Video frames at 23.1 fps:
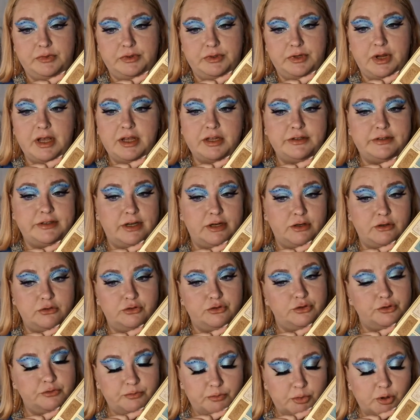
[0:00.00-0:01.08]
like shadows
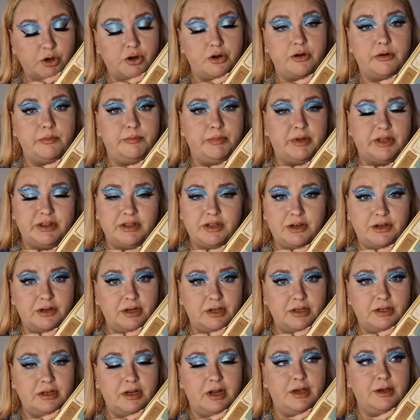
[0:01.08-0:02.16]
should work, but they're
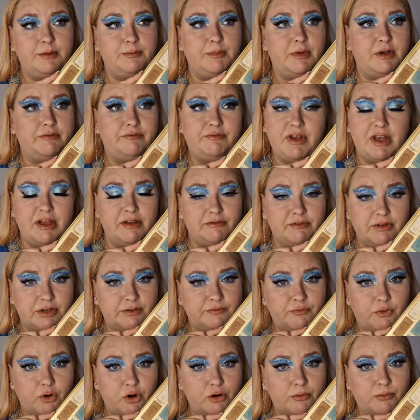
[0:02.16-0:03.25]
not like my favorite
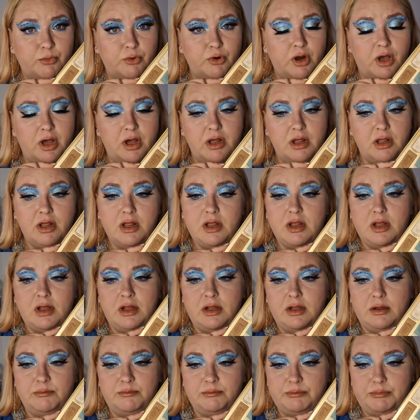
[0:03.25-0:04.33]
formula.
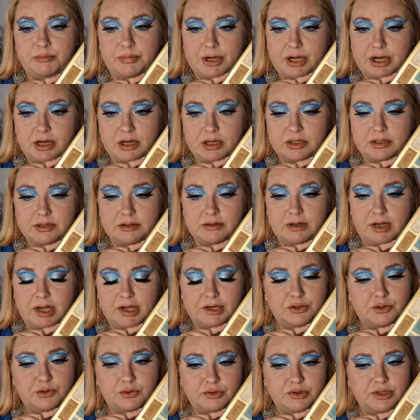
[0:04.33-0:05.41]
But I
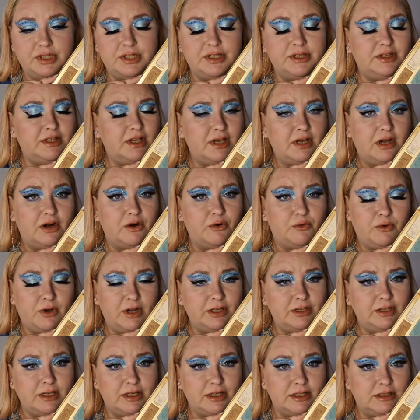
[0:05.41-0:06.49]
do think they are
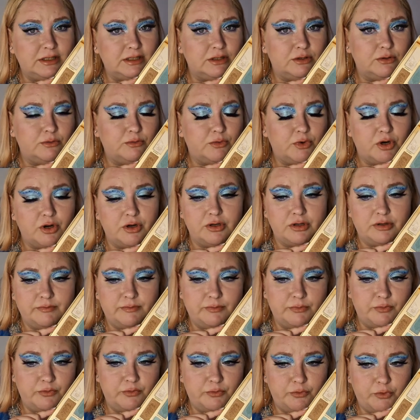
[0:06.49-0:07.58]
quite easy to work
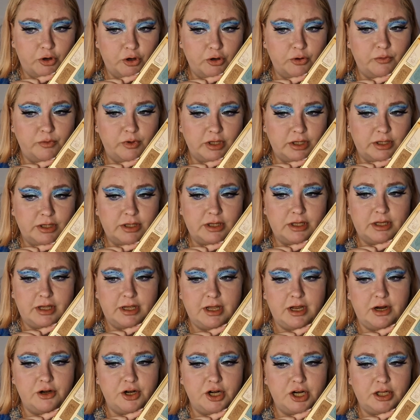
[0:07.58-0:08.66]
with.
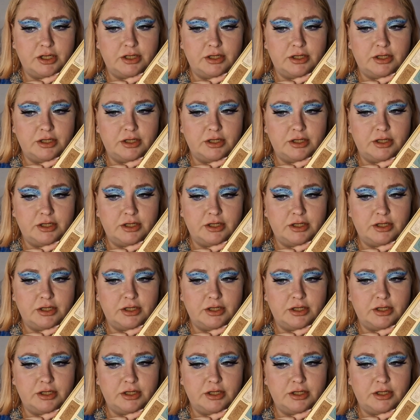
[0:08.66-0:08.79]
They are